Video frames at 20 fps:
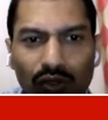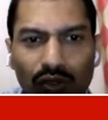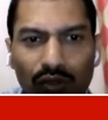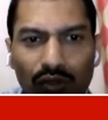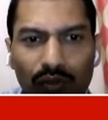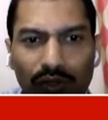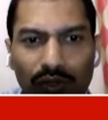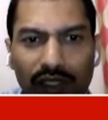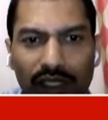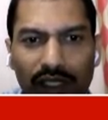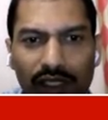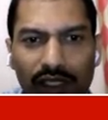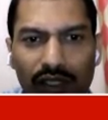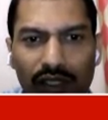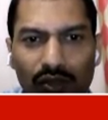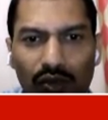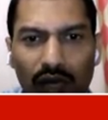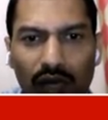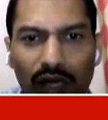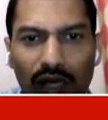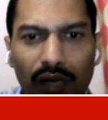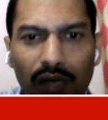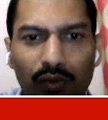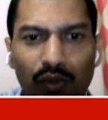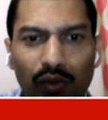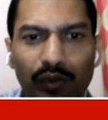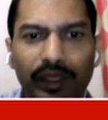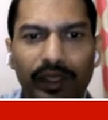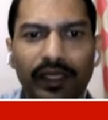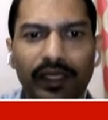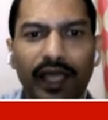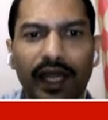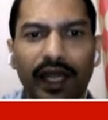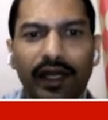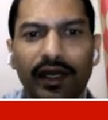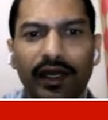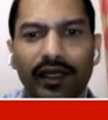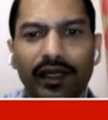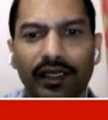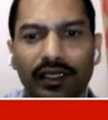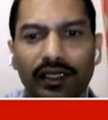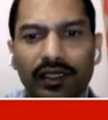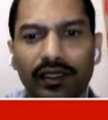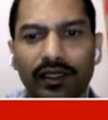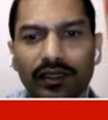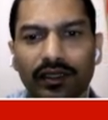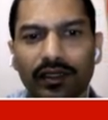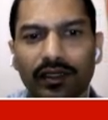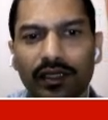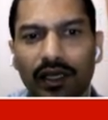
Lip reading: So since you are removing that condition,